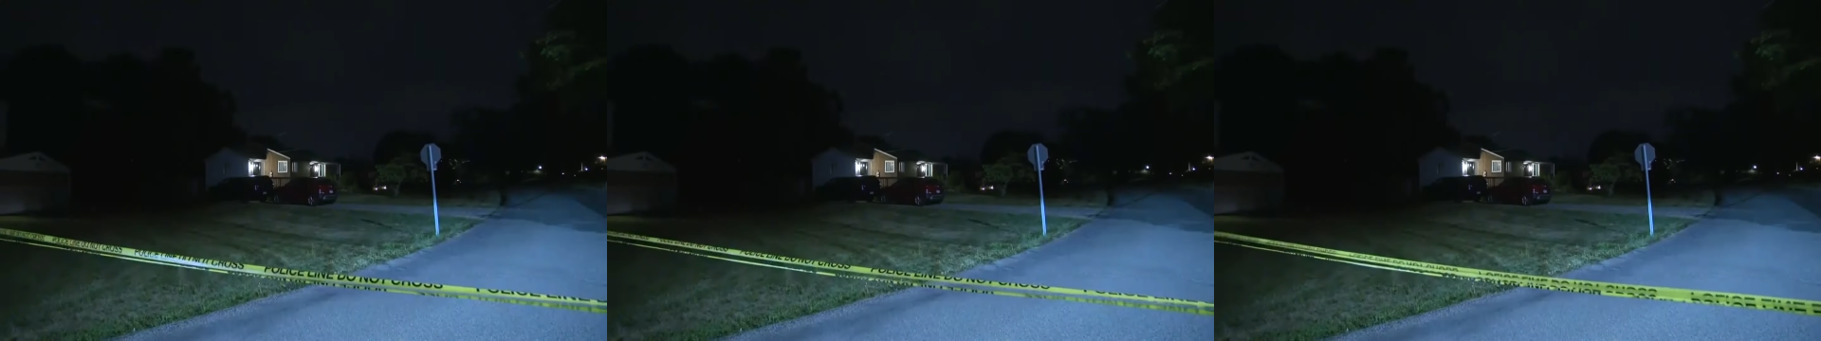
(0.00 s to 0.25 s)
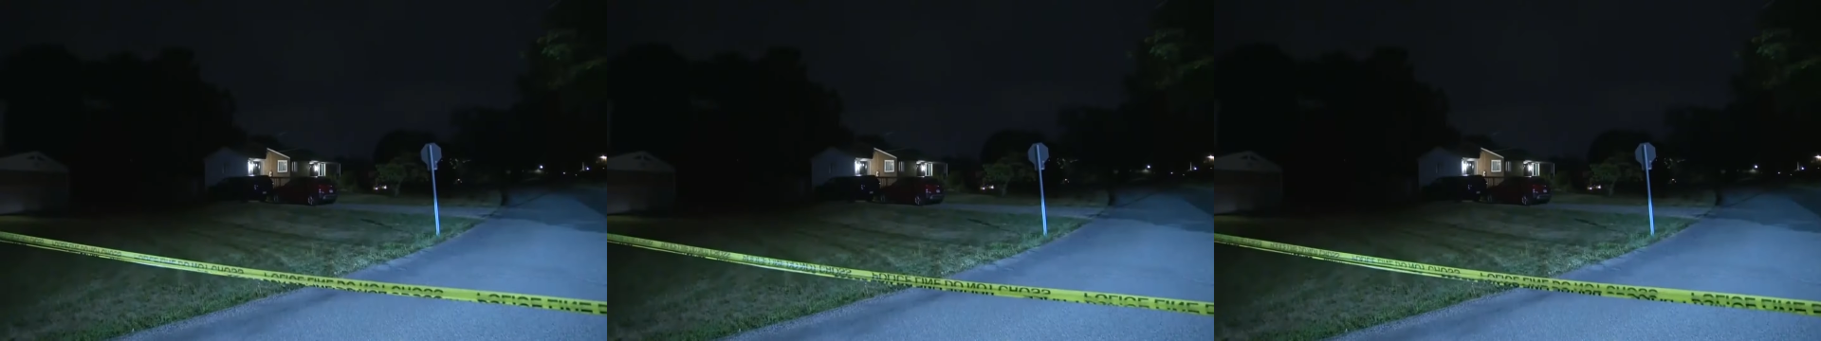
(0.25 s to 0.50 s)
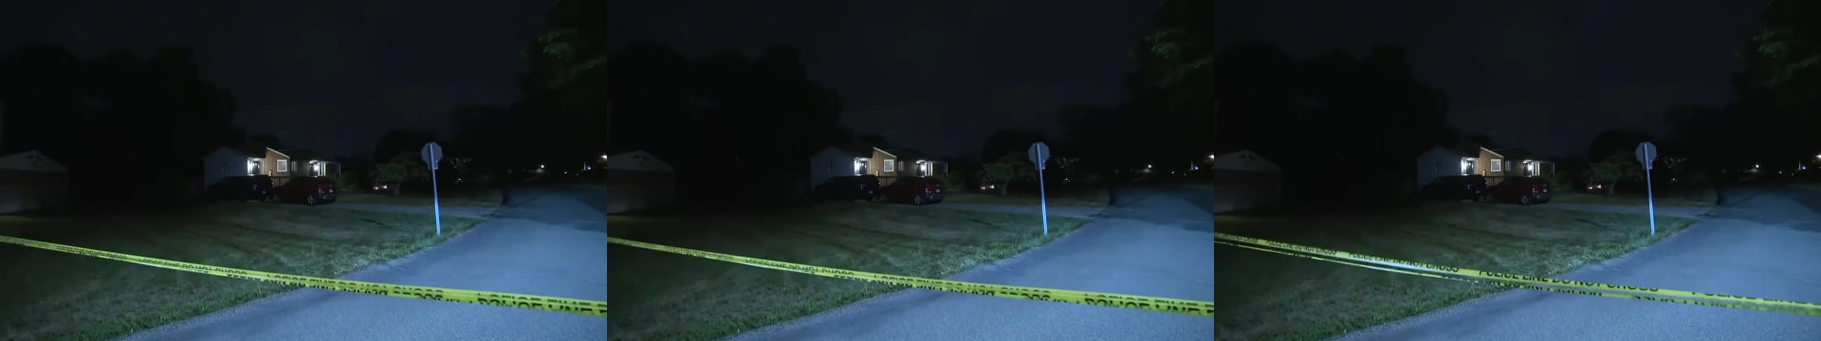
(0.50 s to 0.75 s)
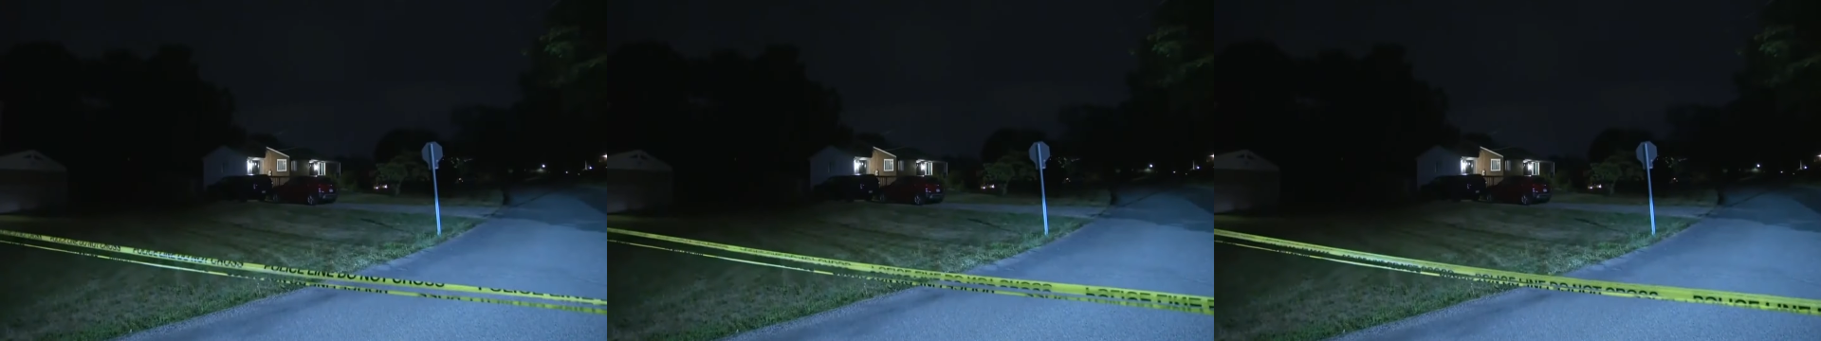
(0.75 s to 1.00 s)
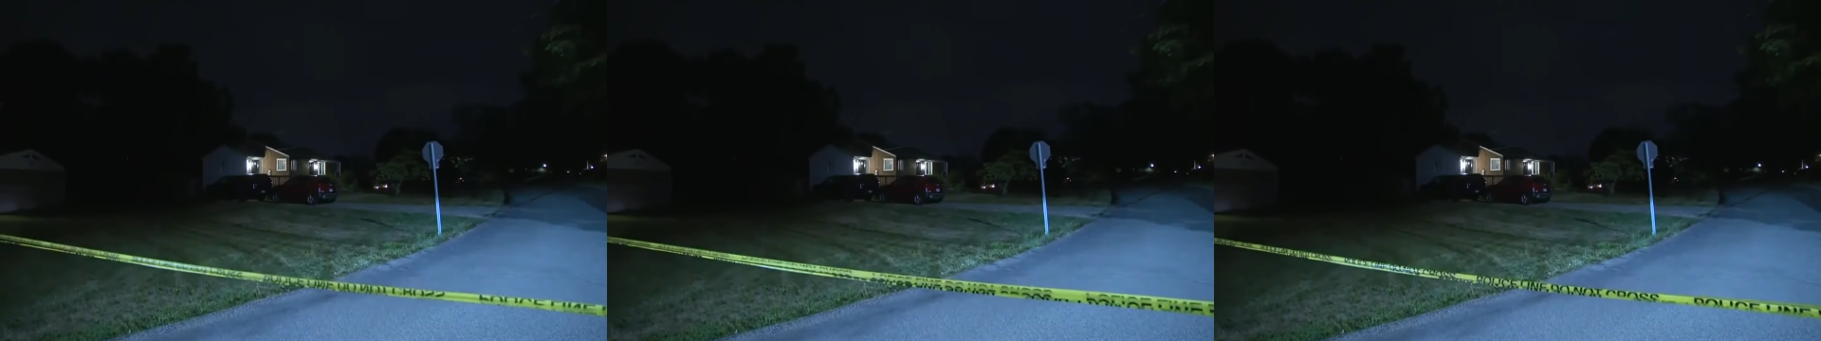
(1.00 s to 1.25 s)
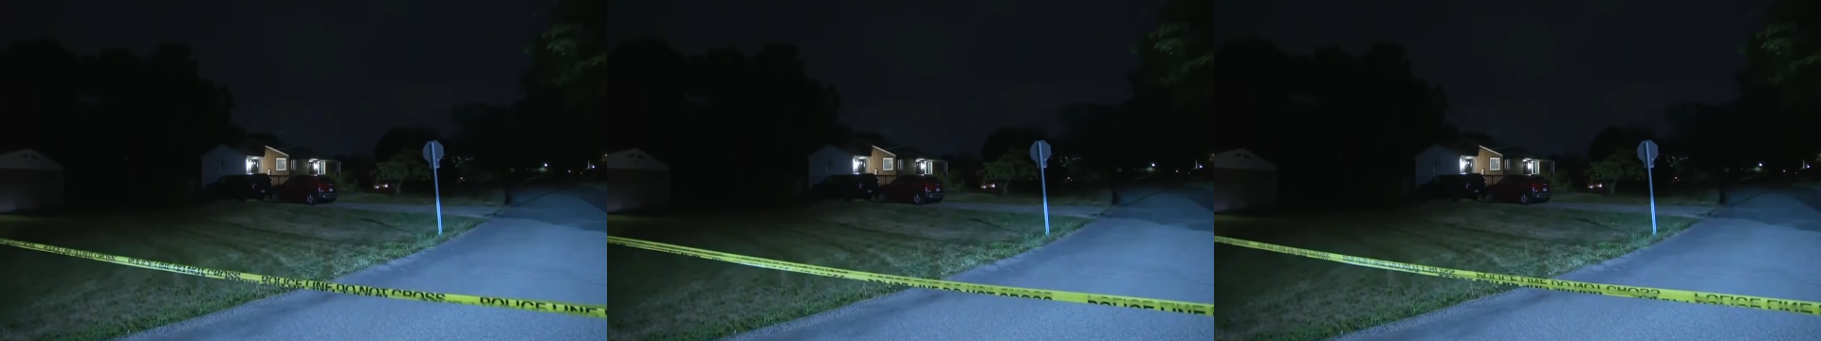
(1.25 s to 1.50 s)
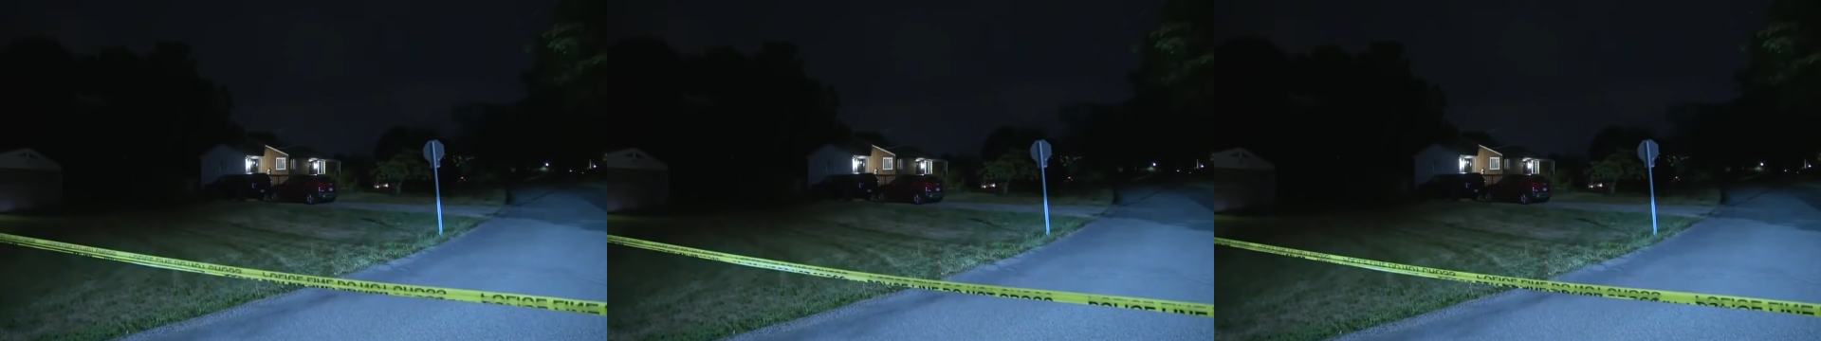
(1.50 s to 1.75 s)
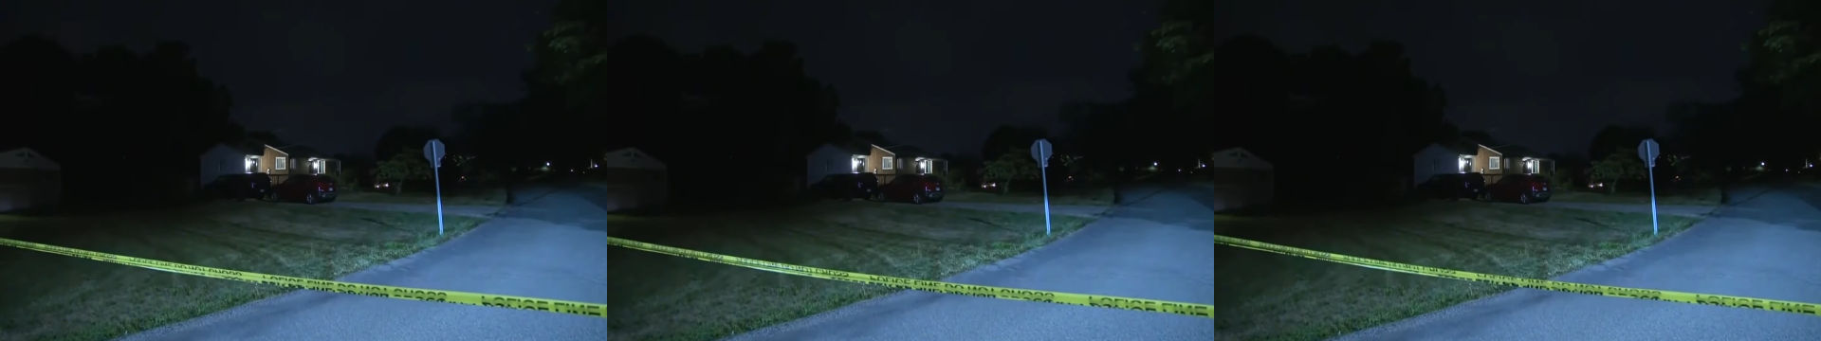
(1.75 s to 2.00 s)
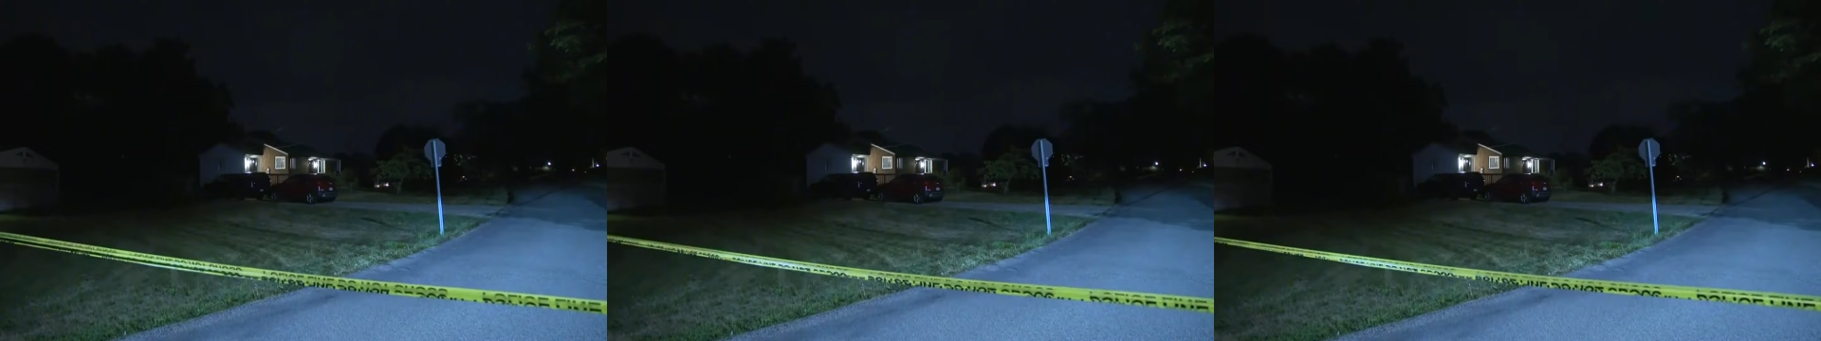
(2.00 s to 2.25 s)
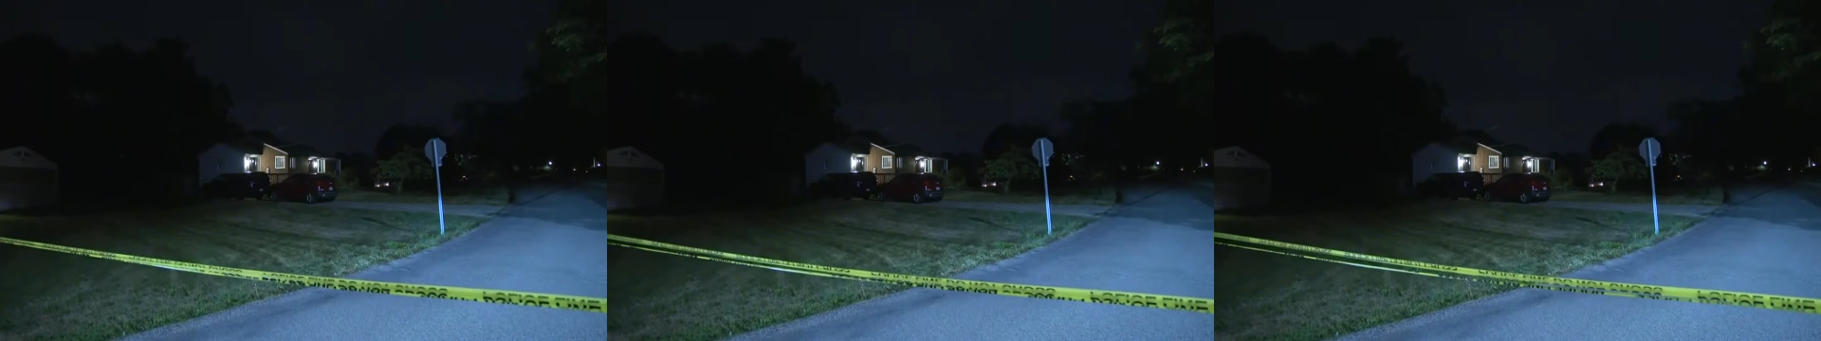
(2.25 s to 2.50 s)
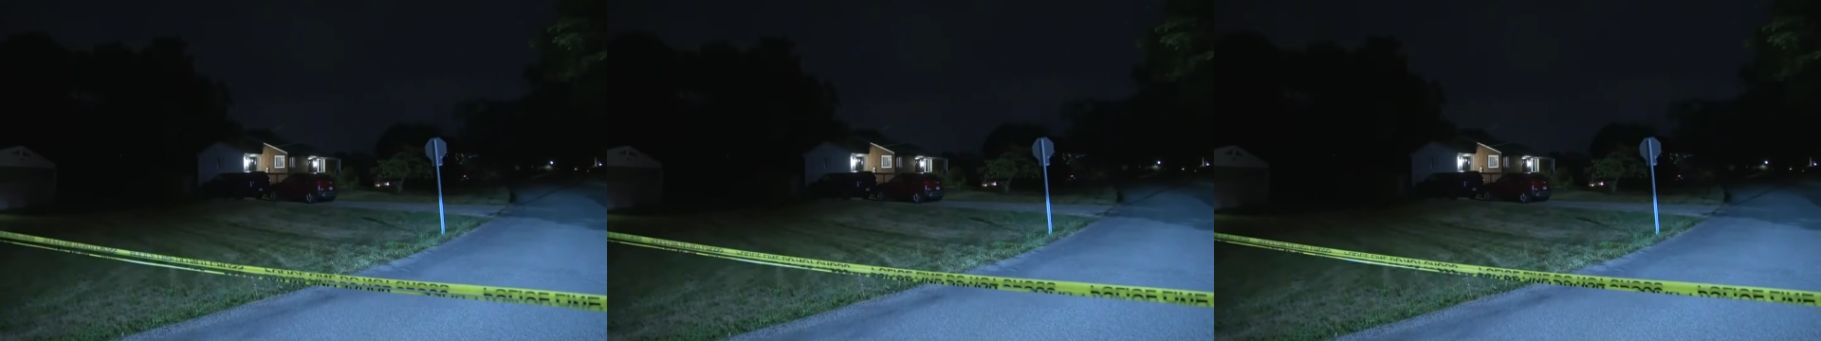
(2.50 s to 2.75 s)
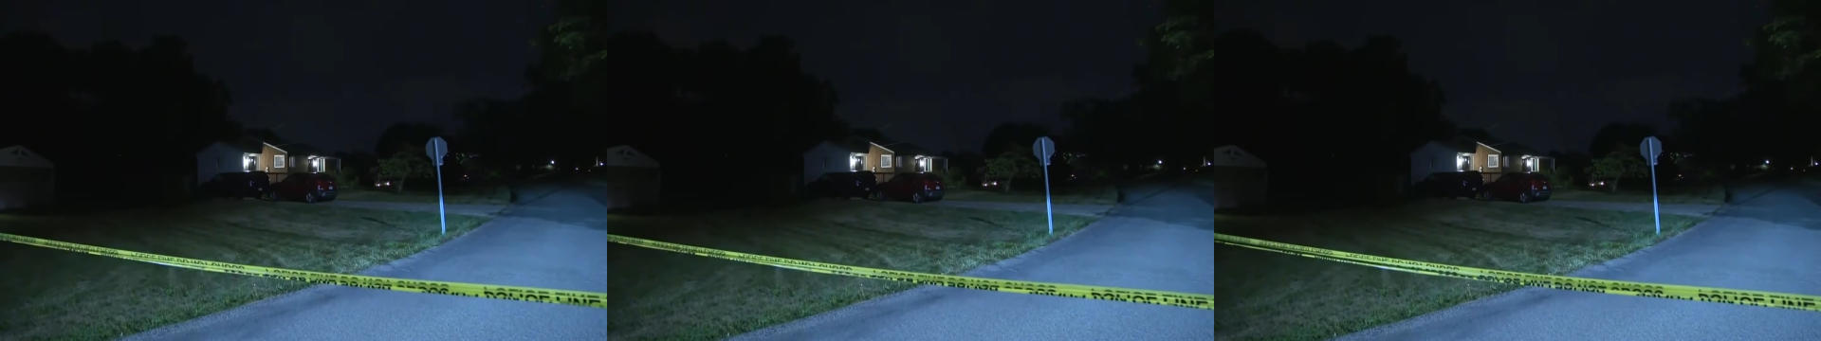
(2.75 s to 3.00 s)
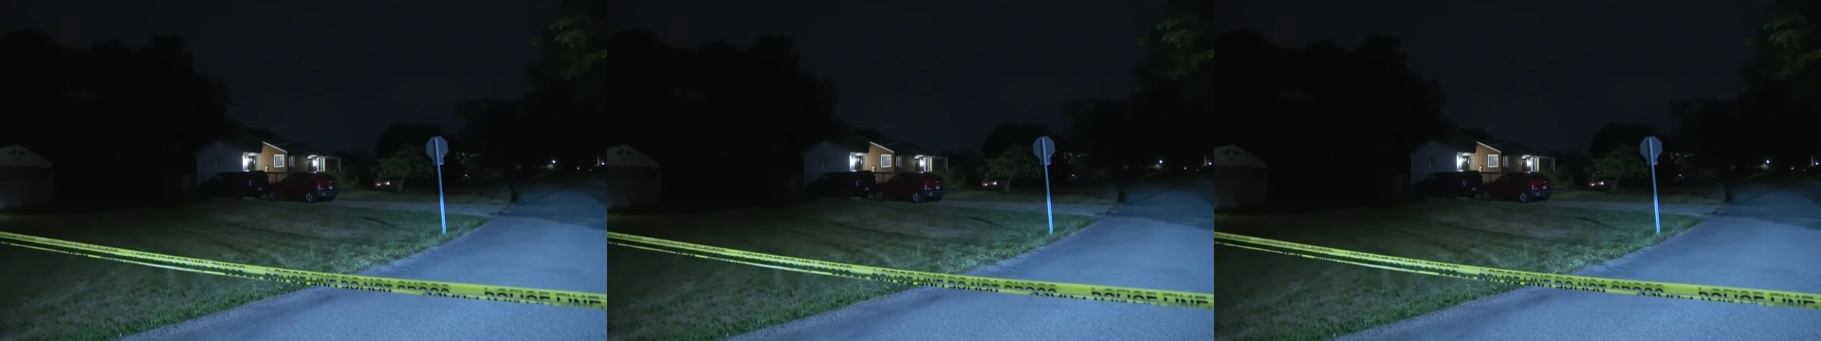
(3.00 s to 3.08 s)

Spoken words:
Nobody's mouth can be seen.